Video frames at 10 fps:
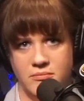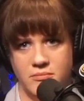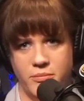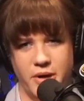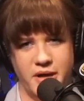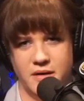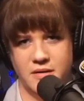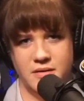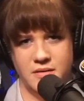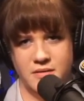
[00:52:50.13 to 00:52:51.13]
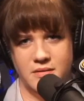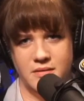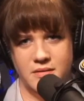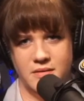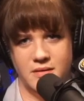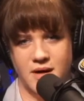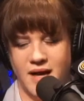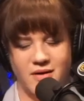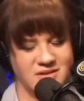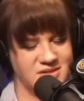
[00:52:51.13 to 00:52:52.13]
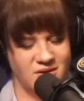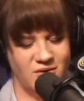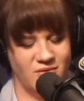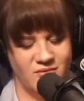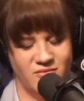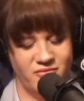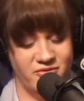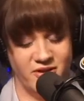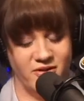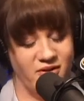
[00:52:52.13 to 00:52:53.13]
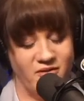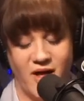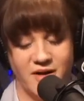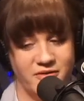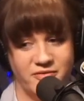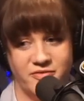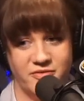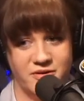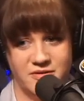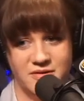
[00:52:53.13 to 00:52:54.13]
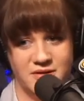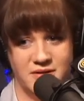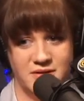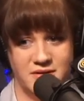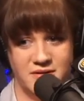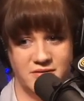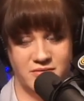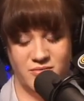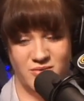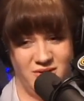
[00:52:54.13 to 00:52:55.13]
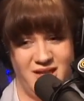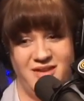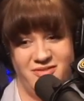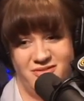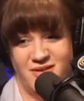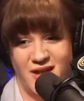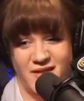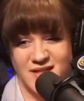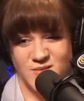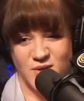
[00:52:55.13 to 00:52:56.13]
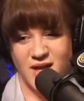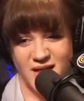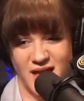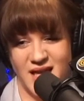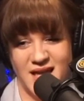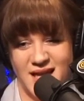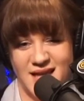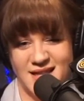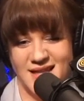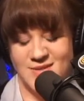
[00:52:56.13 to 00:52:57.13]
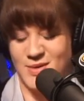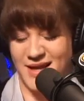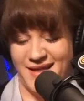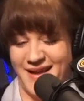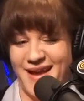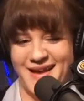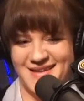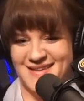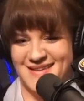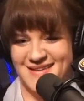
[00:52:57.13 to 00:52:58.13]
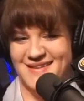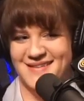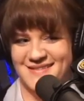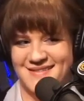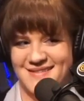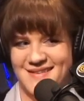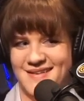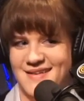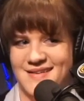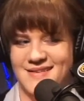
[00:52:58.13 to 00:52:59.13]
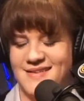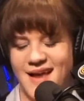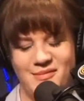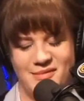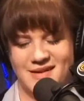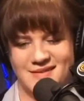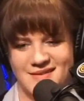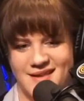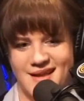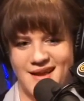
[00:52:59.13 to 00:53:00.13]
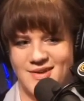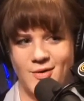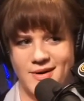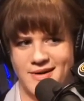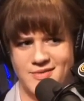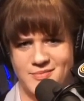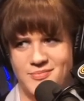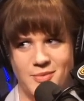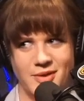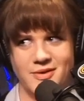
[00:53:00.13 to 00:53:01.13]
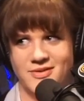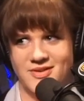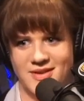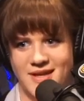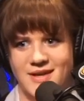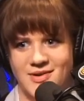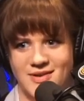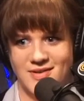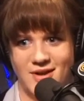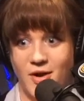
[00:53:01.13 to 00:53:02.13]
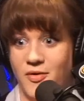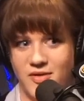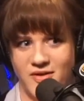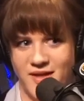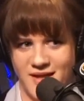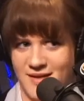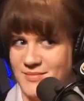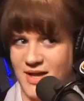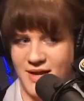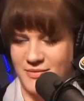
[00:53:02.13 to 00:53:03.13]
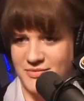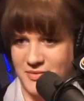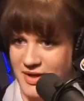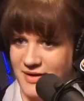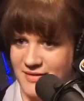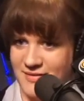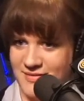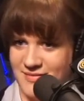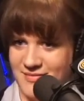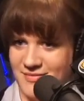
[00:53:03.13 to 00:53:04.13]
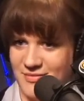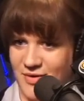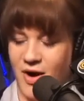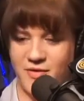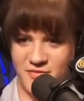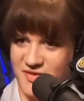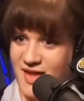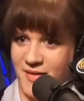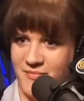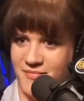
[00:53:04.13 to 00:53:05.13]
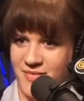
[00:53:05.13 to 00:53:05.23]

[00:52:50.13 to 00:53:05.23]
But I also feel a lot of relief, and that's what I hate to say, because it's I don't want his brothers to hear I know that him dying was really hard for them.